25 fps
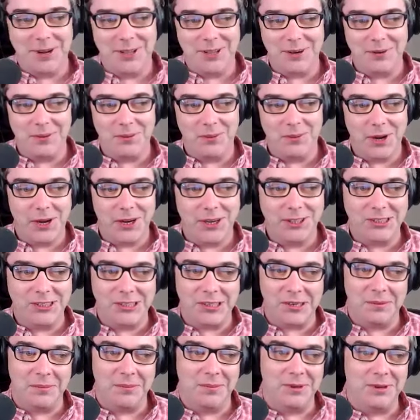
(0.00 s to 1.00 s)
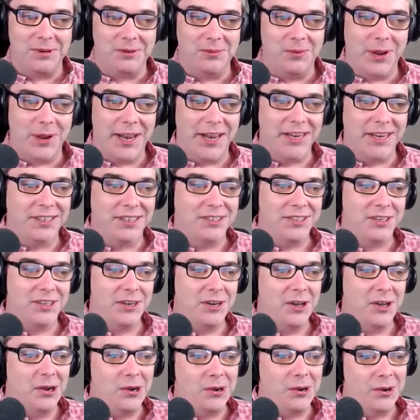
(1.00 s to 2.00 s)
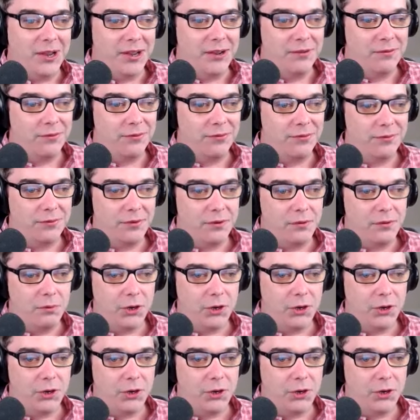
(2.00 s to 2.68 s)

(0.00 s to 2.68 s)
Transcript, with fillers: brother, what are some ways to know if